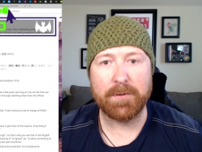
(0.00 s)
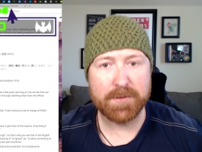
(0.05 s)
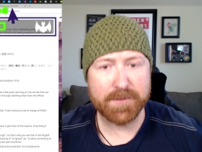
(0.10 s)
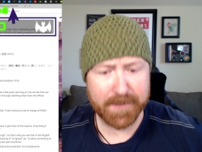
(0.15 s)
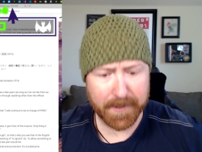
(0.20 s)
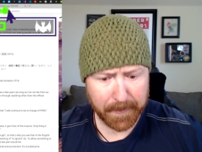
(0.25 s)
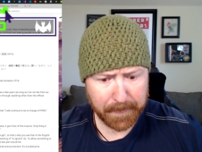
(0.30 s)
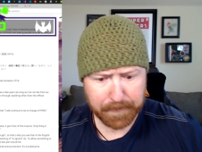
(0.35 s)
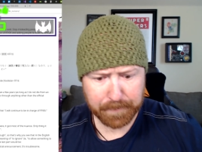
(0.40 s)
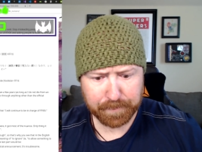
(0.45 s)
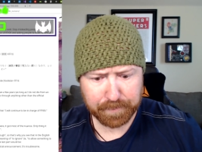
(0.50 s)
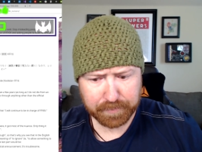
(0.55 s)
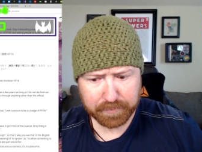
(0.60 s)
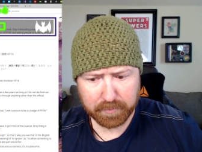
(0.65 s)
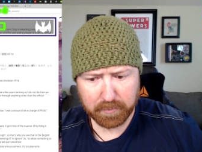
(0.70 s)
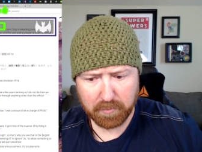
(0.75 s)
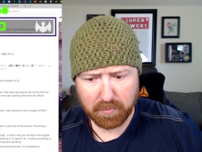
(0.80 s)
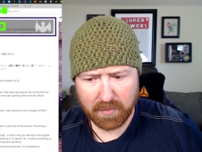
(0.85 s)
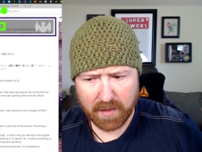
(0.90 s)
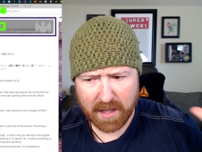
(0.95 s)
So,
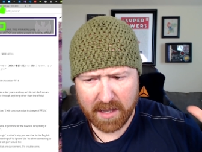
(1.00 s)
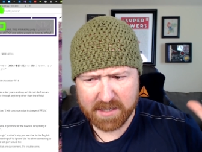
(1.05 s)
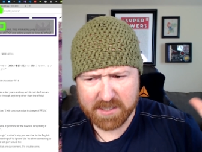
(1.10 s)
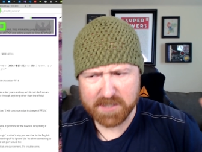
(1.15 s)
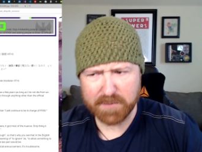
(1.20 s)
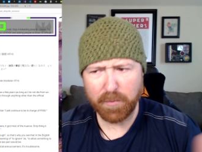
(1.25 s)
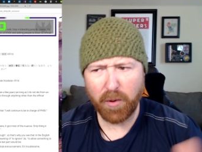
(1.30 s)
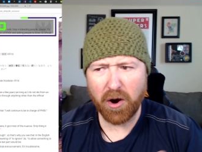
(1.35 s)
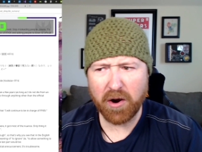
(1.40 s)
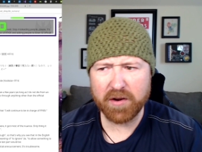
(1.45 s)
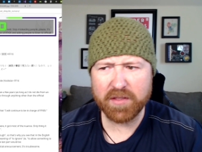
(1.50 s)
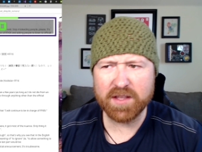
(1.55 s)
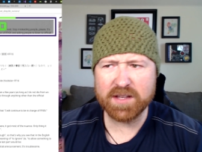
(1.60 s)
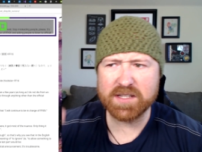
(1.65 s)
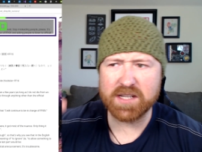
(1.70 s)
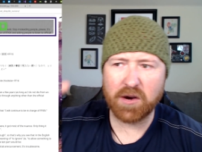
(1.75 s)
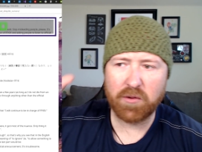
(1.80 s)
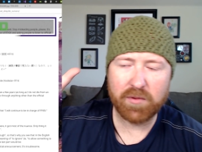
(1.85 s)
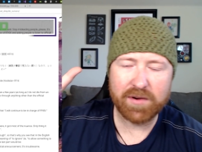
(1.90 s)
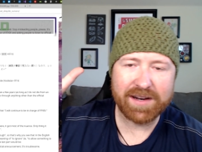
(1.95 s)
as a part of this,
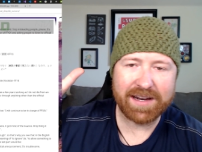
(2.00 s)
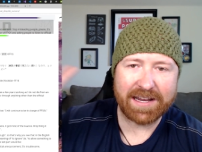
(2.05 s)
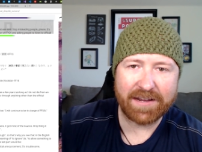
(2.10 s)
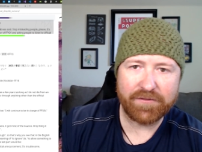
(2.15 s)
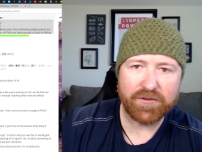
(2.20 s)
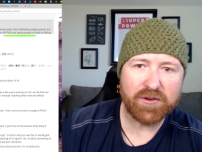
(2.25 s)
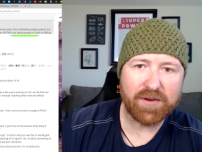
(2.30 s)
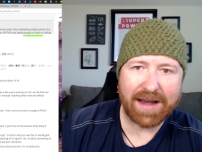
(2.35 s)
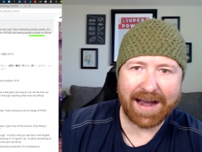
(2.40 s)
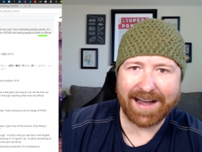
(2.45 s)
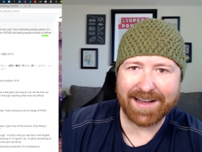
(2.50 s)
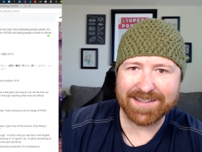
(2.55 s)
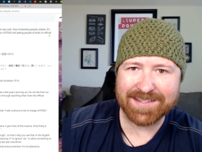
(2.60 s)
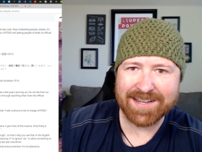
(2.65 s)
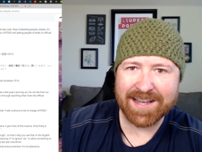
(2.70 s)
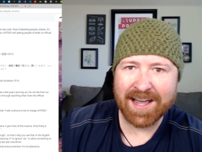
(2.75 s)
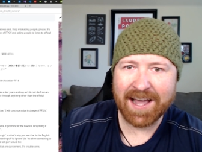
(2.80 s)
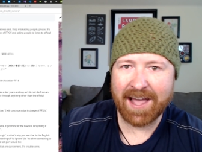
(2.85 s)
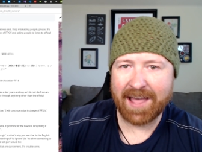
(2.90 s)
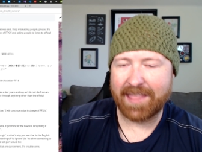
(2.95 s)
I wanted to give you guys
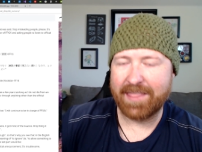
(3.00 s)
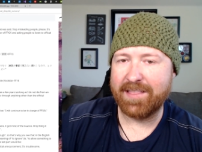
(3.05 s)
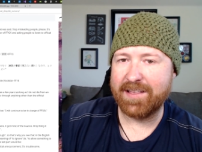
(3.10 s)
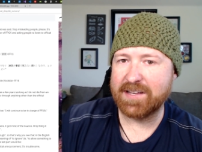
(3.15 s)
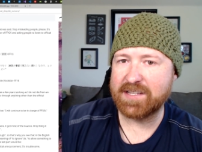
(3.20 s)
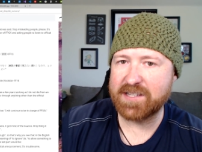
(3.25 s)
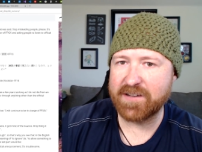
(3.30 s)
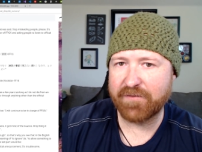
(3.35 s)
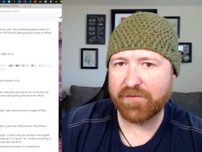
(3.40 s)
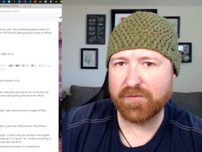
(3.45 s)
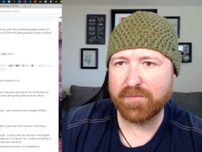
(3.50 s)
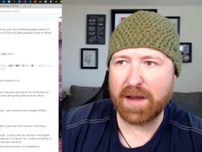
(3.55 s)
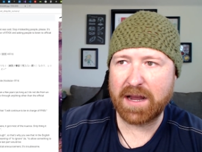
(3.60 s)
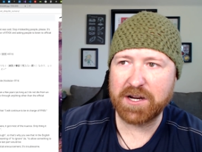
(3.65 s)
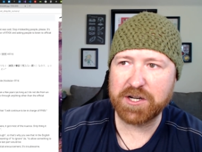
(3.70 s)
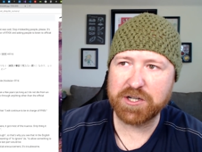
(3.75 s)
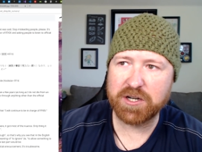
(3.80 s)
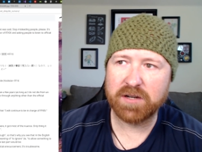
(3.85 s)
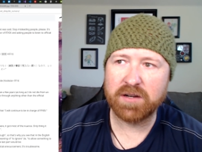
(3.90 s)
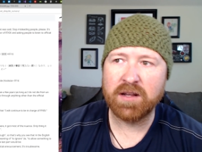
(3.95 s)
this
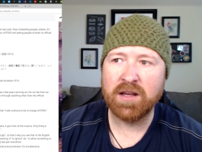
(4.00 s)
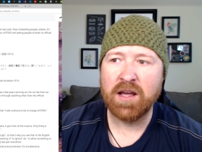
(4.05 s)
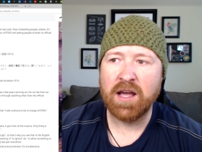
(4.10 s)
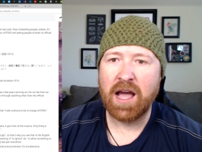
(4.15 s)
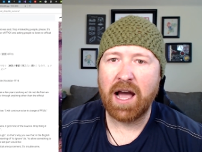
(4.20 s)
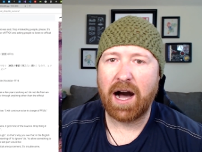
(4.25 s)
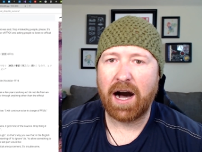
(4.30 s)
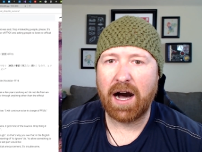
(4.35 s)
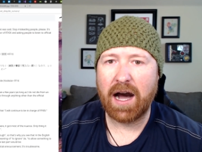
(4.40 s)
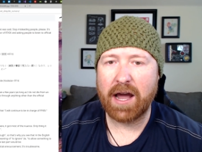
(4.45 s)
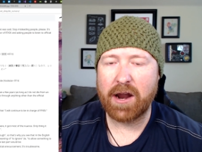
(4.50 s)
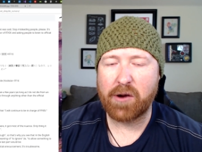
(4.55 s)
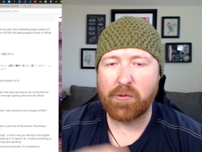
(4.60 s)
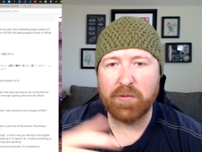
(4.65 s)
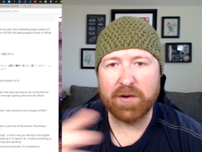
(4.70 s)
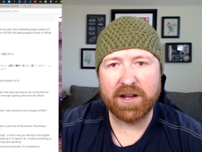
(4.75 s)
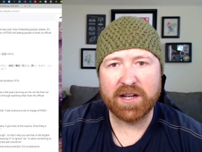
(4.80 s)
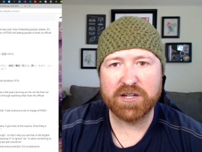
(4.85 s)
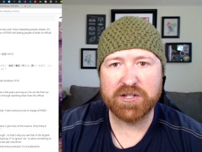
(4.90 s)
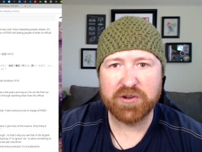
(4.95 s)
information, uh, and I want
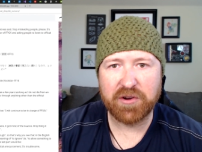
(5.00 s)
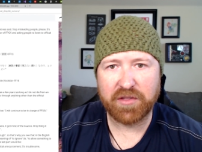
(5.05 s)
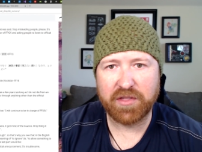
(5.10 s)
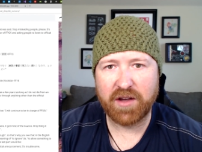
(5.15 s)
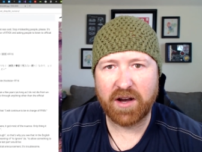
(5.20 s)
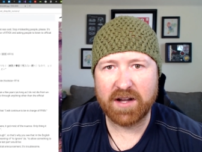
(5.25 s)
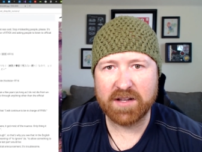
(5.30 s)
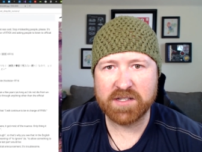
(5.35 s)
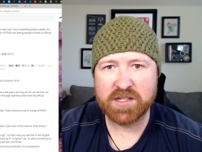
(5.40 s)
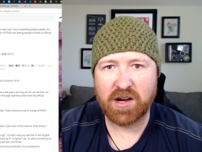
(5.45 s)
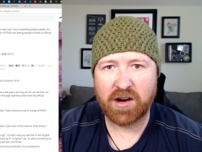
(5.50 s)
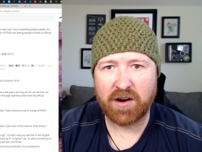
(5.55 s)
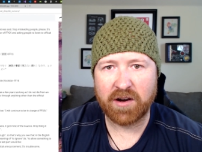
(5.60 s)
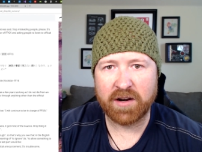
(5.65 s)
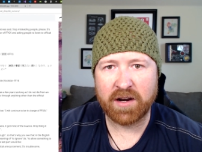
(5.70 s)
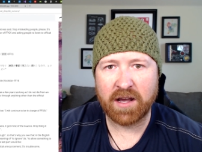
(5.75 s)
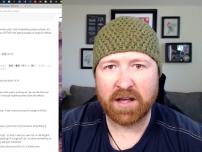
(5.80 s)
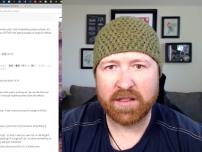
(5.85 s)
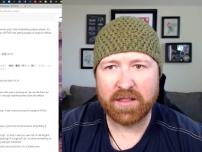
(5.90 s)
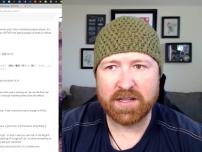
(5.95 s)
to get your thoughts
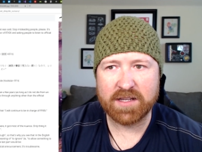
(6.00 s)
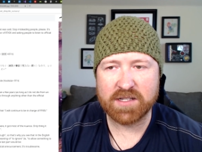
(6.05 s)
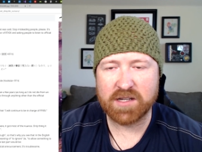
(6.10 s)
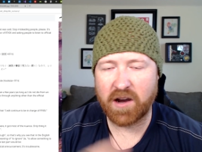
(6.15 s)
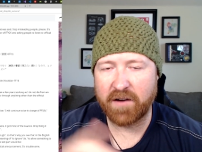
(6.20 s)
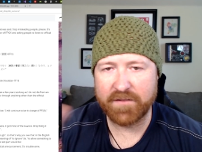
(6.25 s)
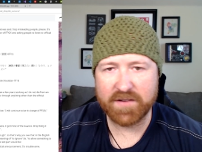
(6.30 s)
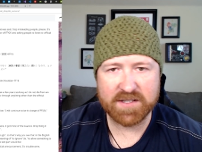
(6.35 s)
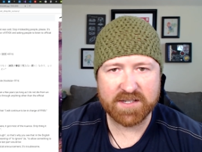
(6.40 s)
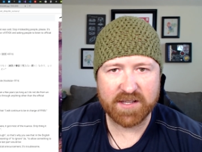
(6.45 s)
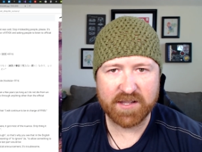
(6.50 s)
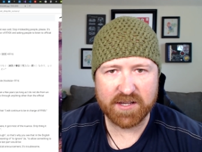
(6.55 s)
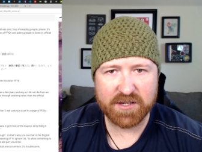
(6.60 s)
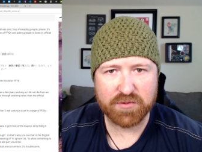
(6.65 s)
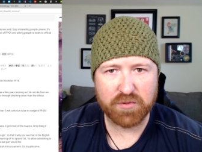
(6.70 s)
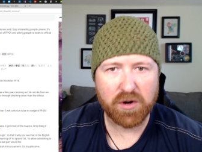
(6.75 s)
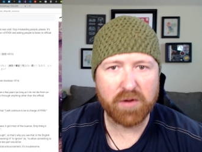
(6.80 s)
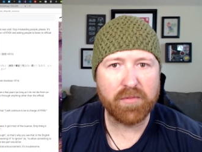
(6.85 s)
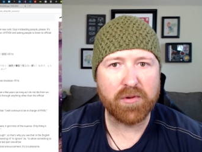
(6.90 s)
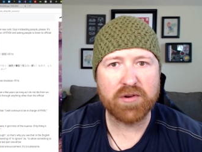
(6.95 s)
on this. Obviously, these
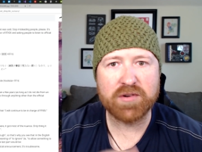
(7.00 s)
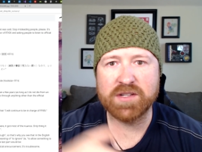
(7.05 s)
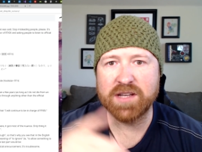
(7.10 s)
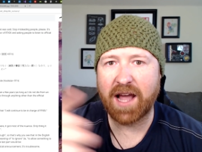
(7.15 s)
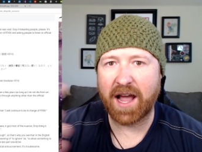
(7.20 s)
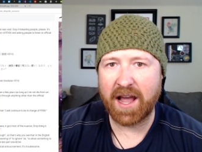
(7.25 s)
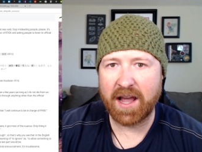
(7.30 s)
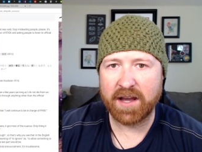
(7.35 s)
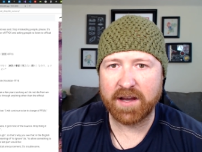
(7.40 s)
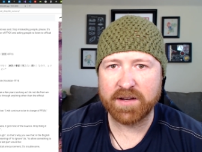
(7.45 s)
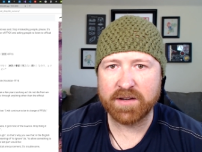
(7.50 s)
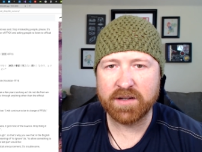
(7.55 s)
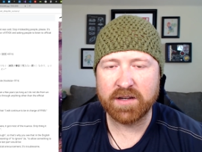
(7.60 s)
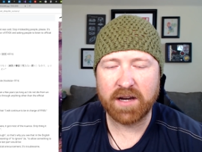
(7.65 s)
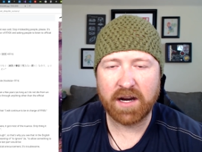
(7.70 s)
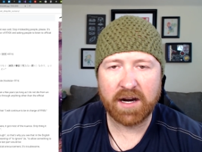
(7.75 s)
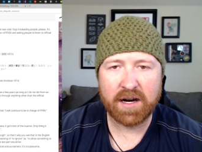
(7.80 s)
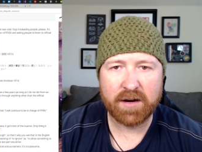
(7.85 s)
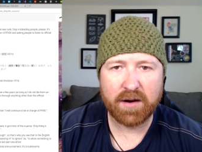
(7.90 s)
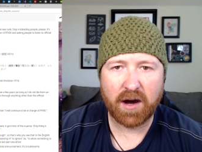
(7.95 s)
rumors, and
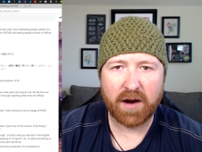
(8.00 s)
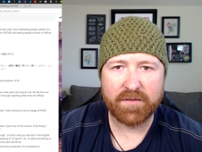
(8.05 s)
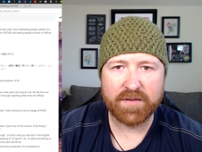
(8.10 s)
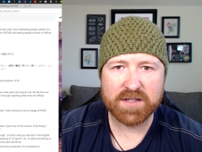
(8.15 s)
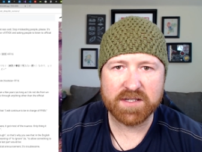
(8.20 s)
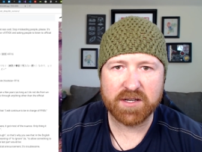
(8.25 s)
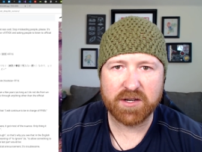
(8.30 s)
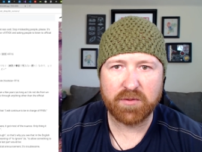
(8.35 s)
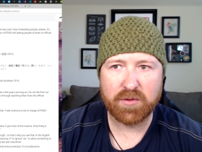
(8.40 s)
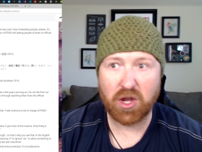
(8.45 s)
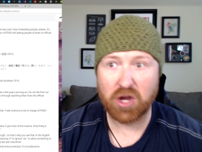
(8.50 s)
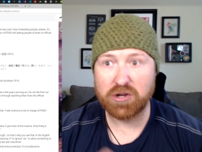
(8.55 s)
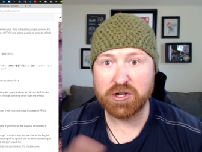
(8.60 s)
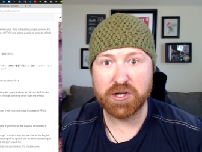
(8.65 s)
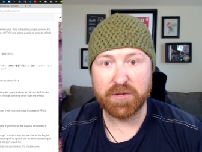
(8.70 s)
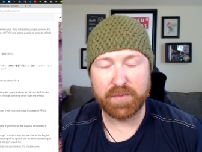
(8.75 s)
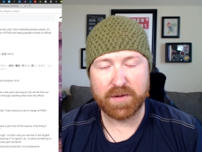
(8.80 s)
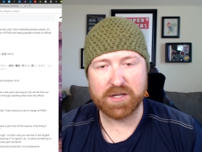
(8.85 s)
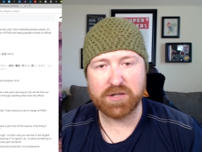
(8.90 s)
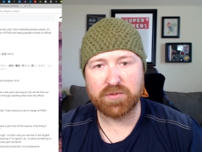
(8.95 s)
uh, obviously Yoshi
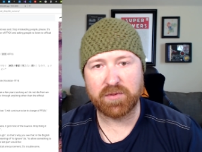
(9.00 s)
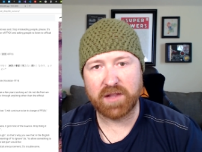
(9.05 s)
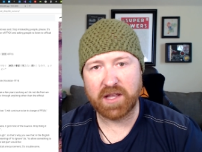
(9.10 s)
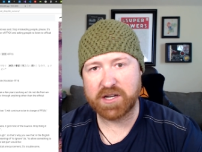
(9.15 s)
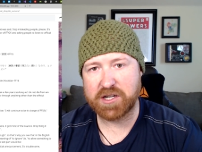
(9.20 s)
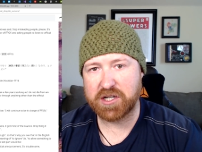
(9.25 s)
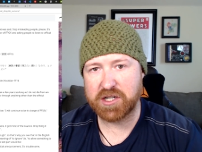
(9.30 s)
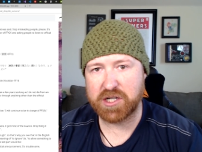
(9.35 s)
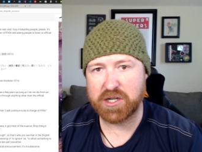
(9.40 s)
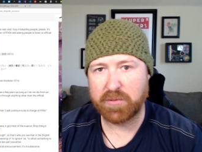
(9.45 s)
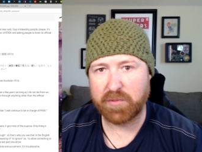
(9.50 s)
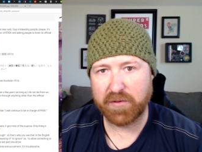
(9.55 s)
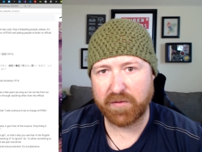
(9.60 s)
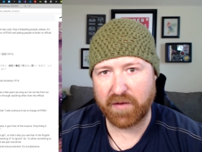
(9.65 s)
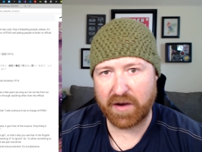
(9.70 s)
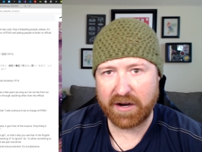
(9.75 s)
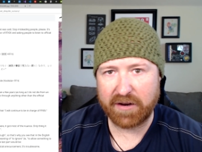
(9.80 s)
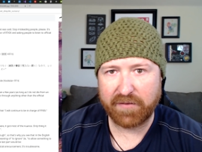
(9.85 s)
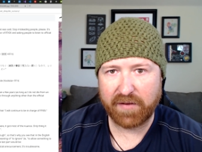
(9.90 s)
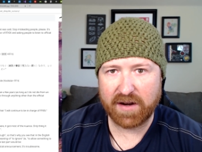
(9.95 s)
P's relationship with
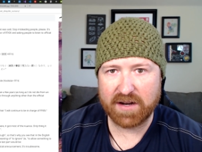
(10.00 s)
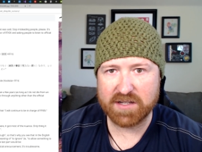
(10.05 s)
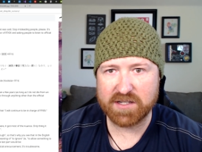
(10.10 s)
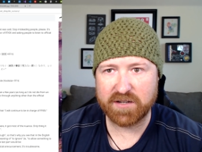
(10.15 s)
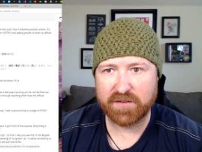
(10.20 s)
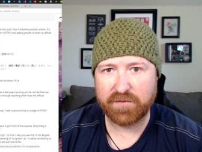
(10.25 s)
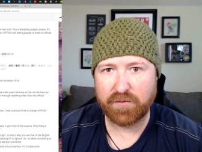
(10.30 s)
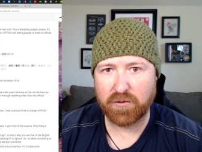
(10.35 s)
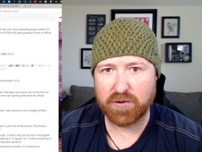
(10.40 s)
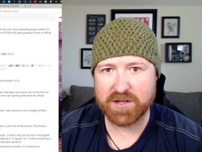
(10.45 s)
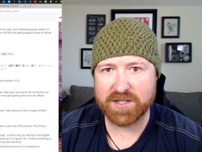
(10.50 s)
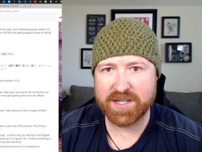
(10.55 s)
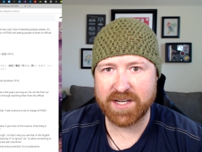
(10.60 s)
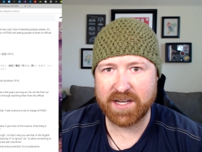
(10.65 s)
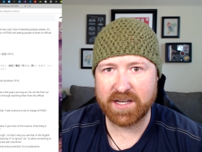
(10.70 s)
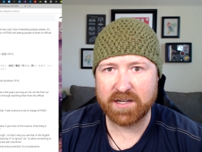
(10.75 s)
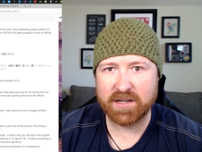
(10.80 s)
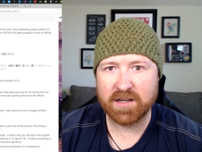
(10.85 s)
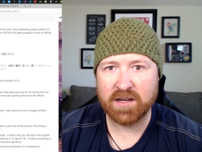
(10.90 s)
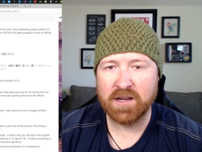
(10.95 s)
Final Fantasy XIV.